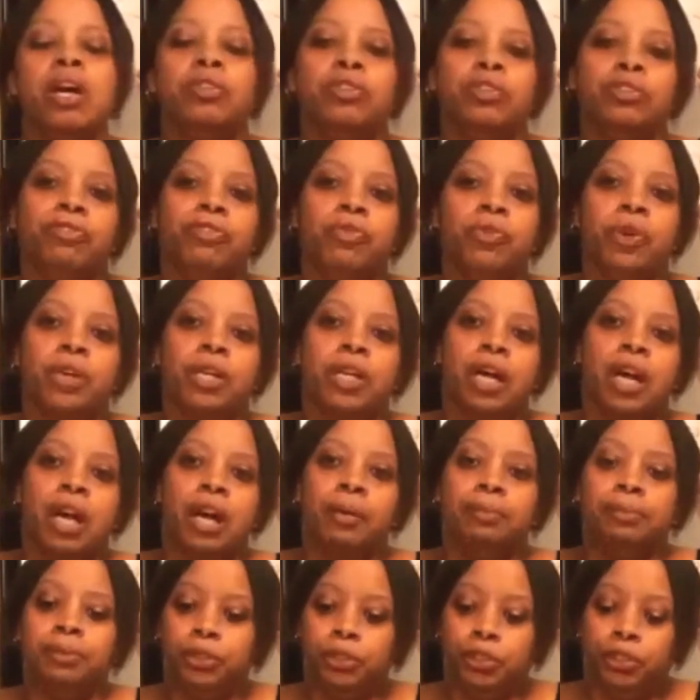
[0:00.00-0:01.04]
to 4
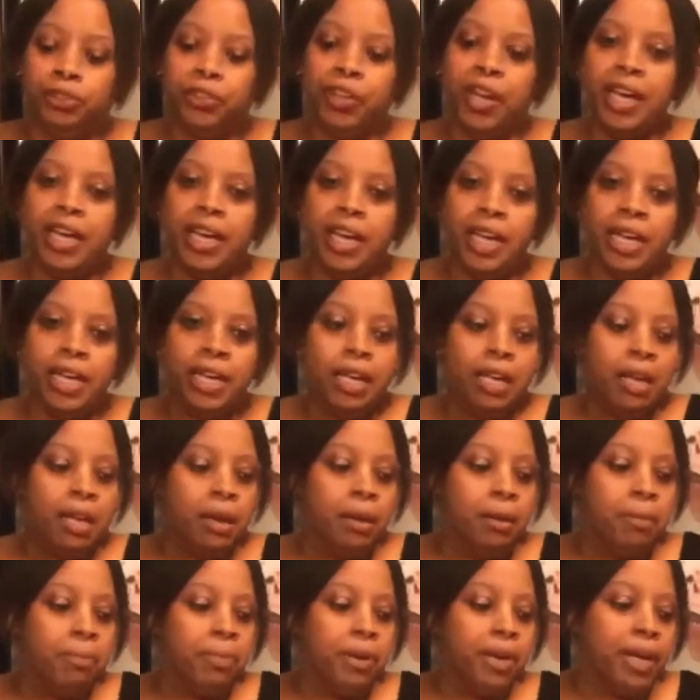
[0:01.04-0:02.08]
cups shredded,
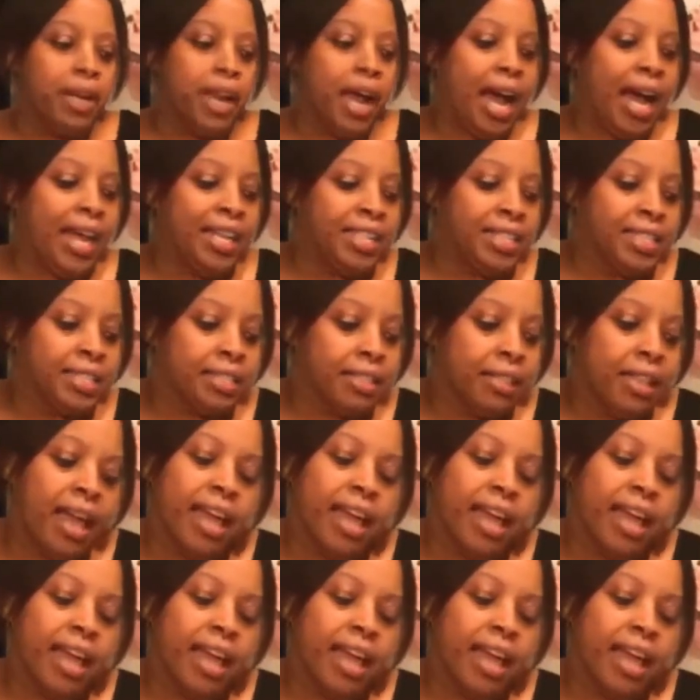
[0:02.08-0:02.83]
but I just like